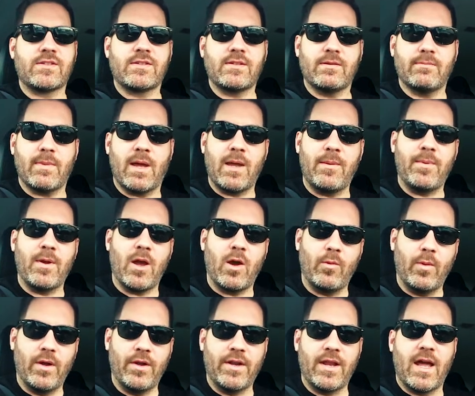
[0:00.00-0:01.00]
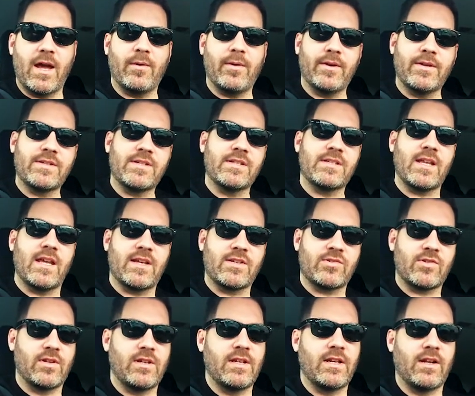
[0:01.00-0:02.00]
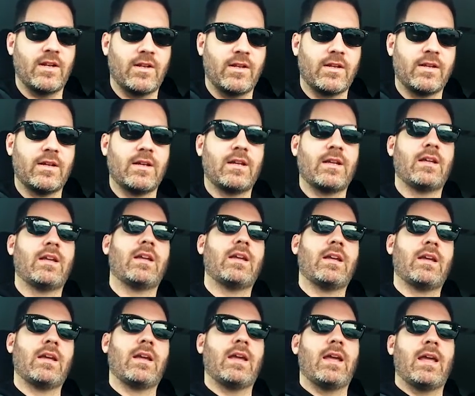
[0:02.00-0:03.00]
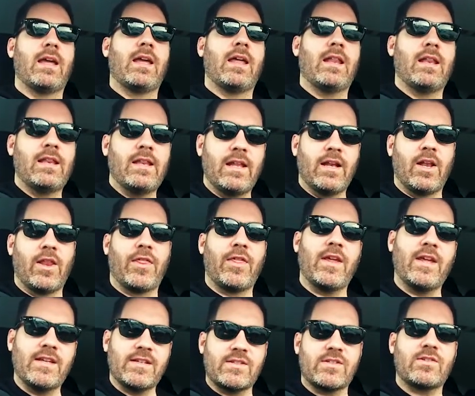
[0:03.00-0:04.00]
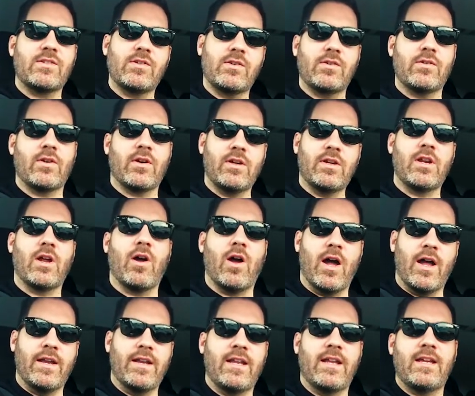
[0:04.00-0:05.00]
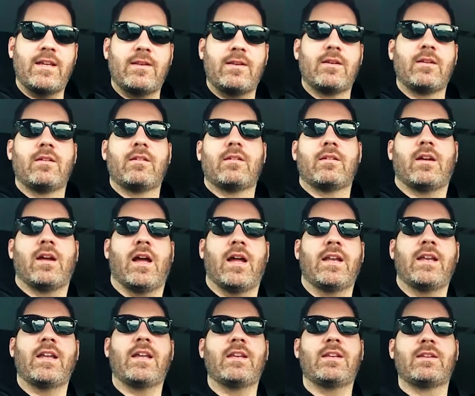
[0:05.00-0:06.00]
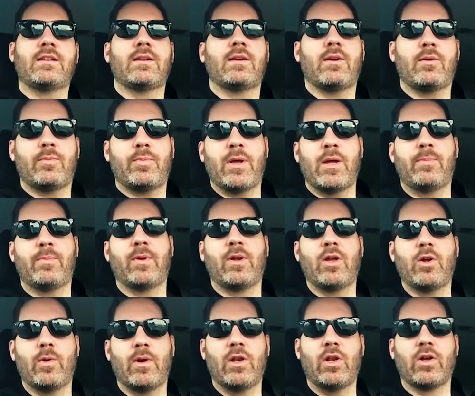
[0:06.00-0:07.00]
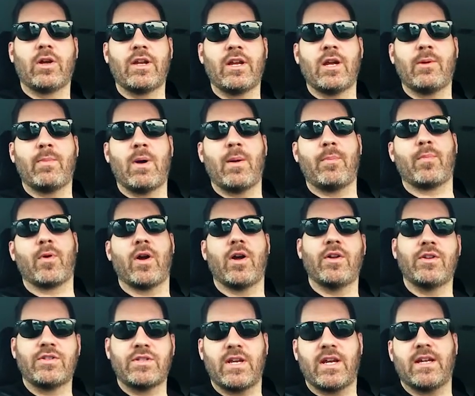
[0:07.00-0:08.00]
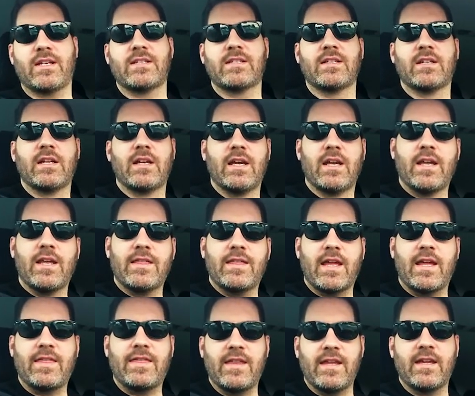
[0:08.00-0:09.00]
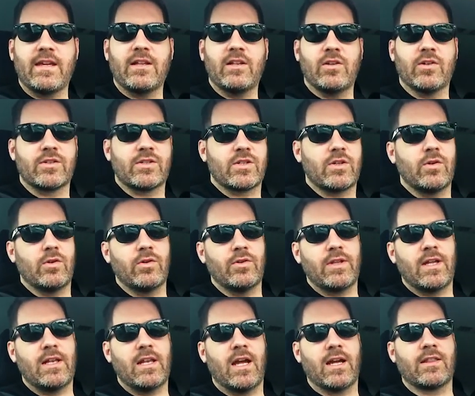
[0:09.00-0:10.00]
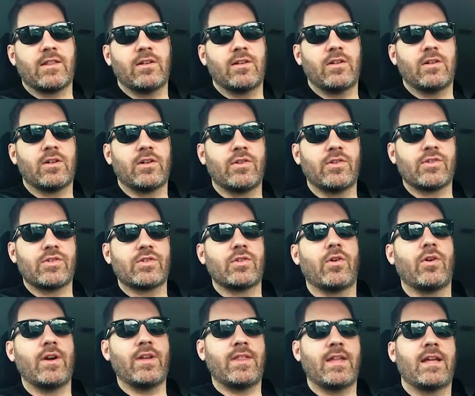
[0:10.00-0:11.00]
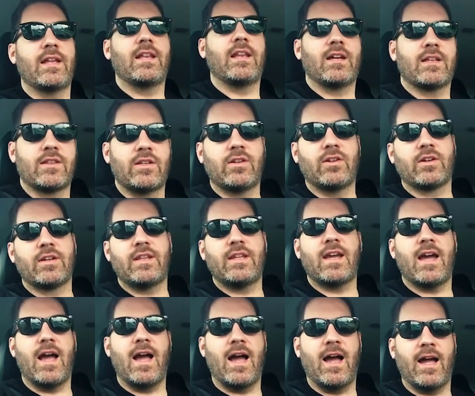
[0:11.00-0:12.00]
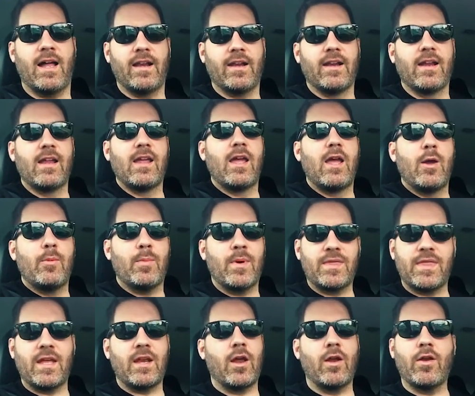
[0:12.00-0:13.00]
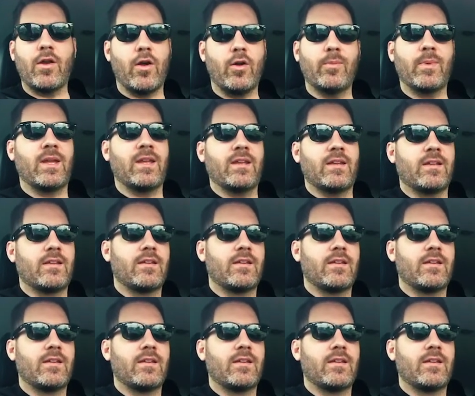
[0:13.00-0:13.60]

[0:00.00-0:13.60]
Maybe I will now. It's just extra little things to, you know, I need people who are looking at my project. They think it looks cool, they like the look of the story, they like the look of the art, but they don't know me.